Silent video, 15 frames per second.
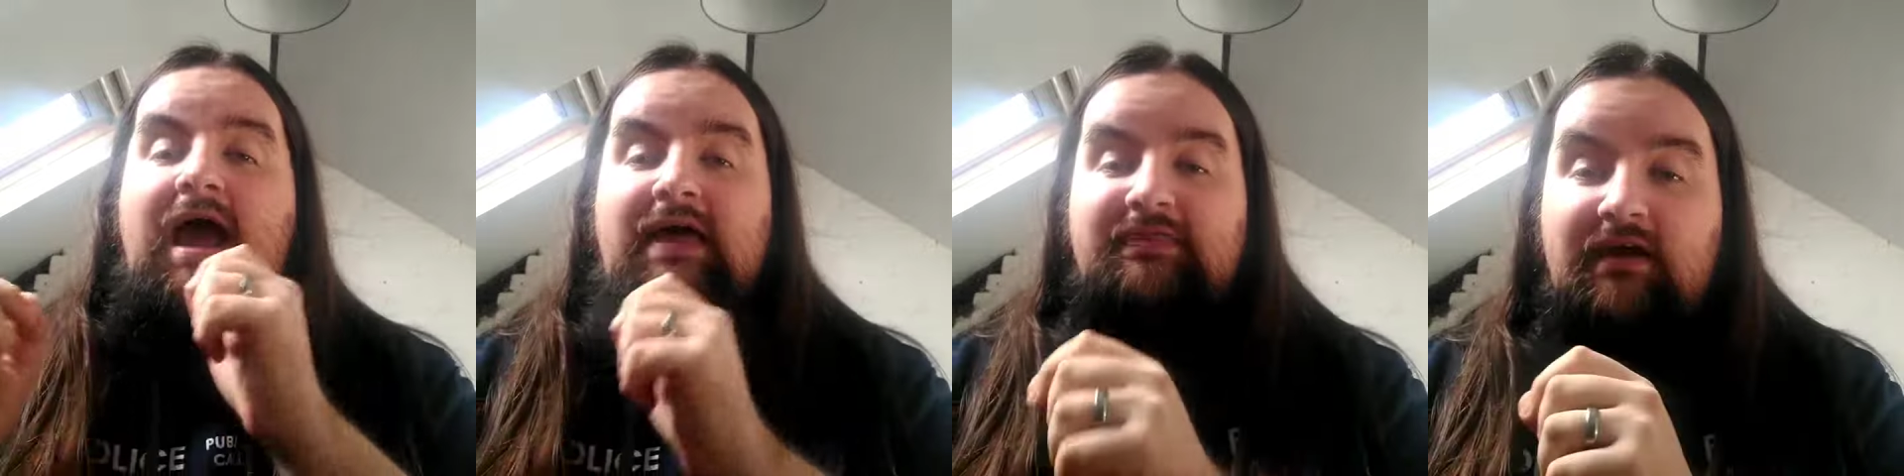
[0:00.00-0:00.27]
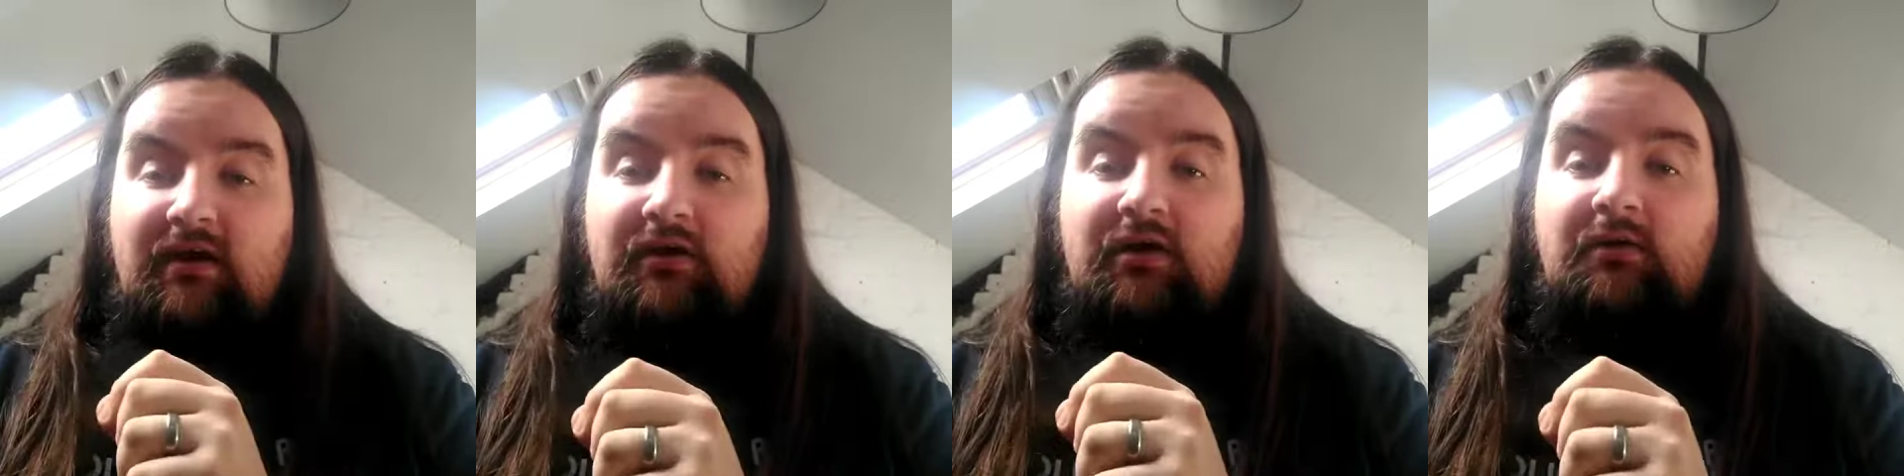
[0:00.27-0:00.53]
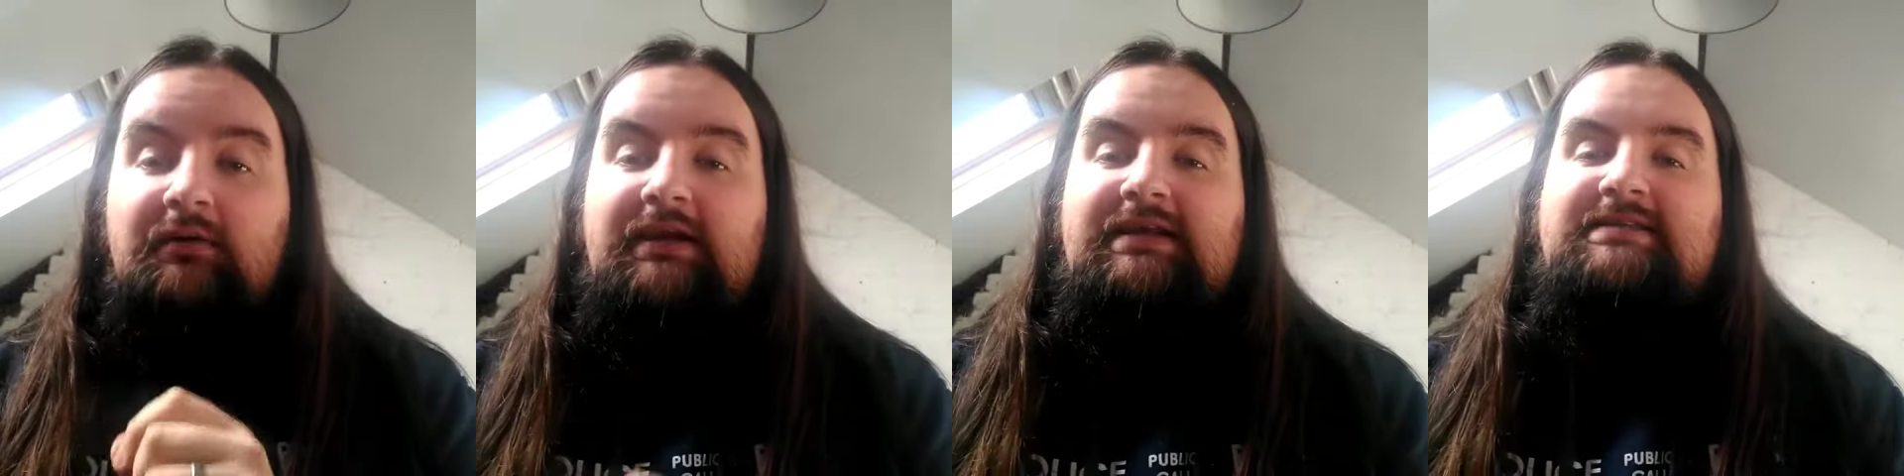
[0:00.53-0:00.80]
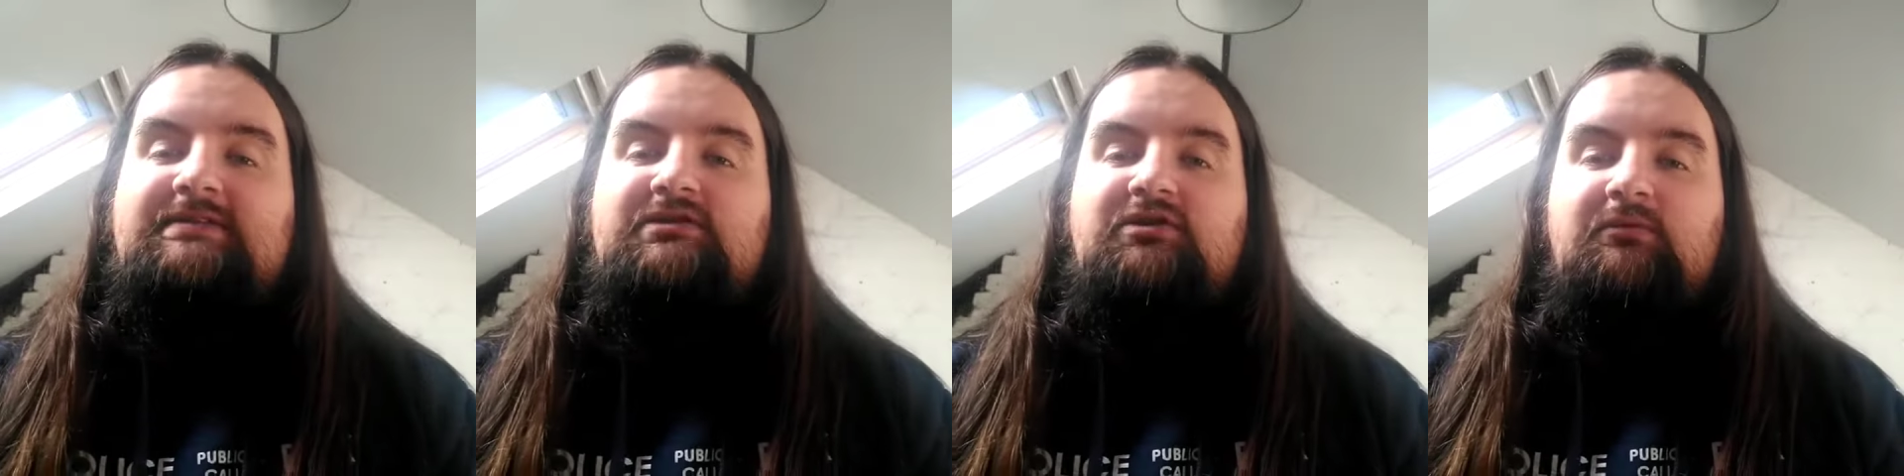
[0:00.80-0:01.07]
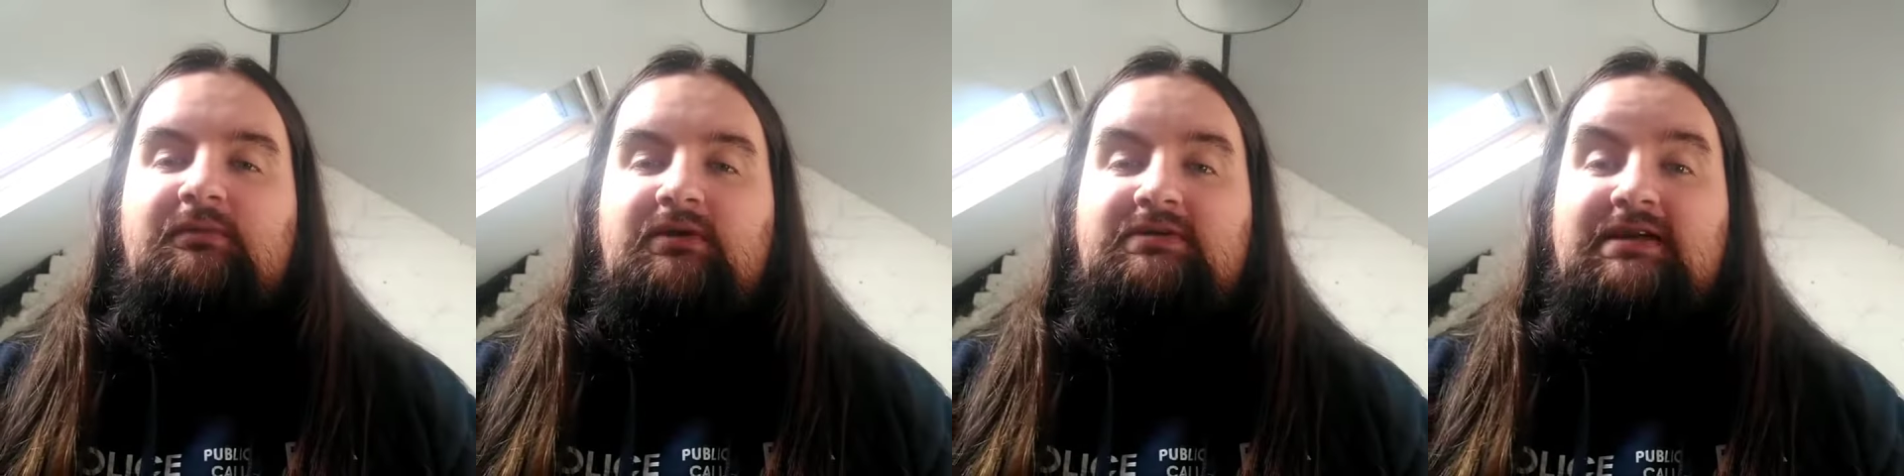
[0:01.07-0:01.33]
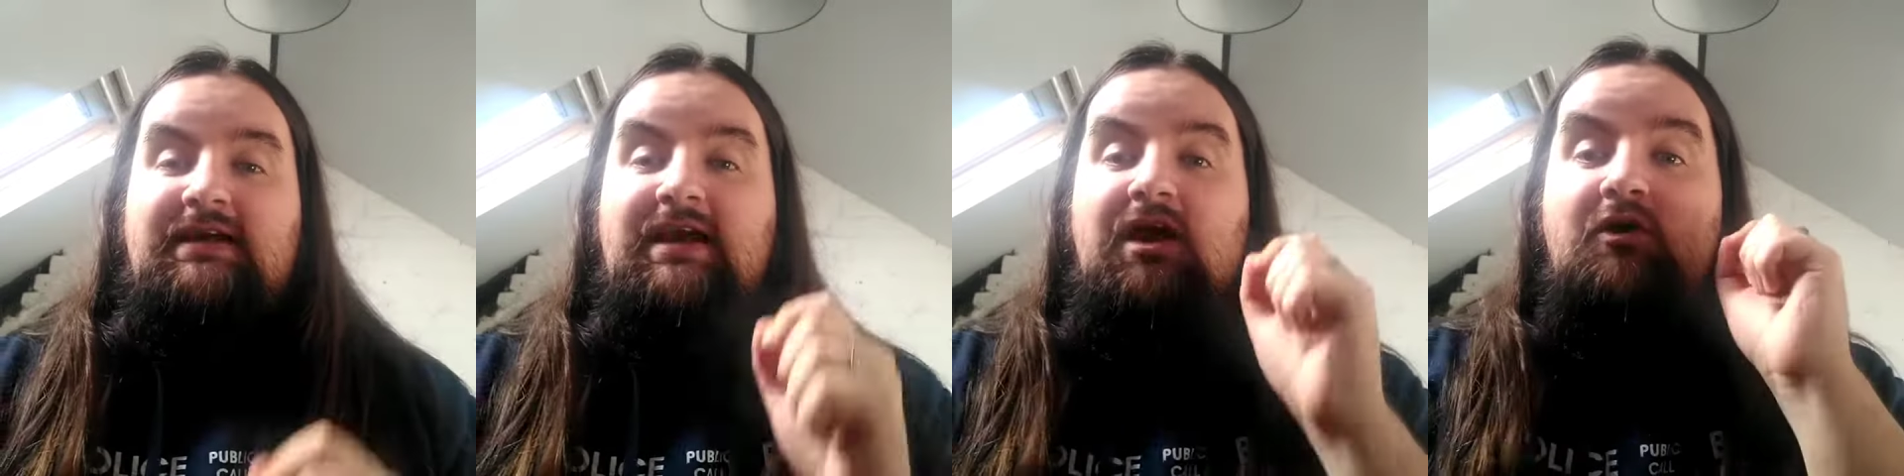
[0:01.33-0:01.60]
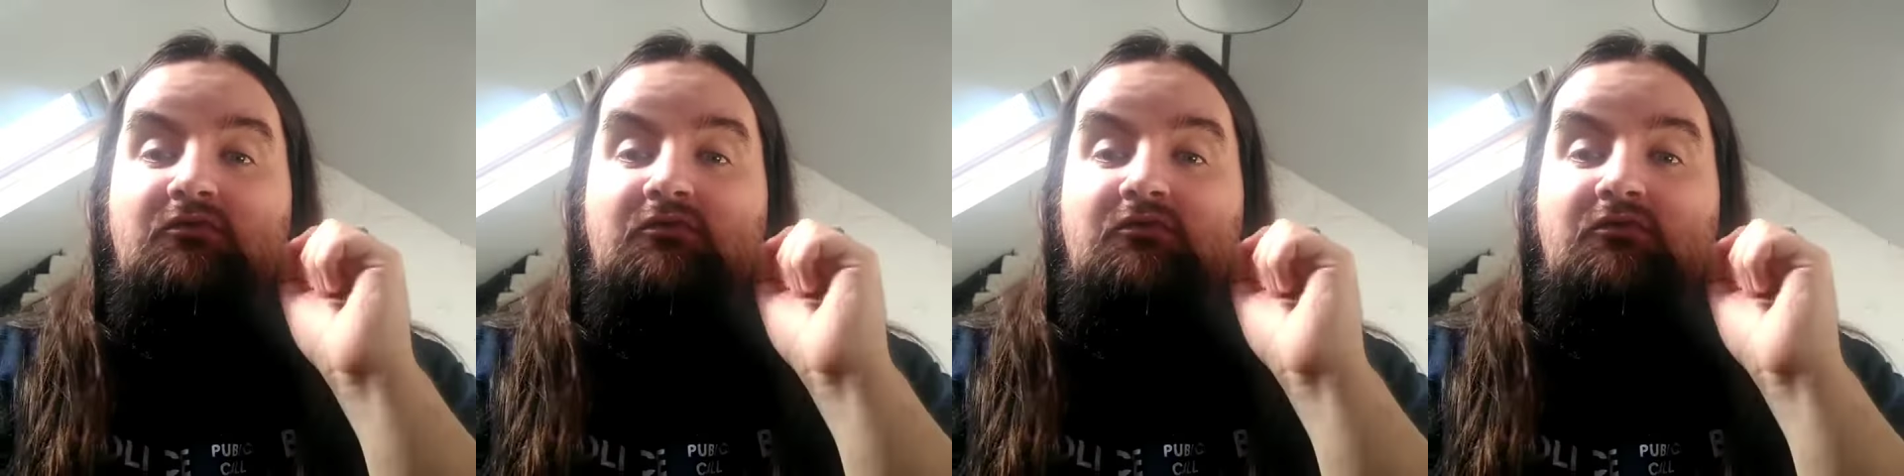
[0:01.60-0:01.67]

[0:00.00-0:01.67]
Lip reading: and then go and listen to your music.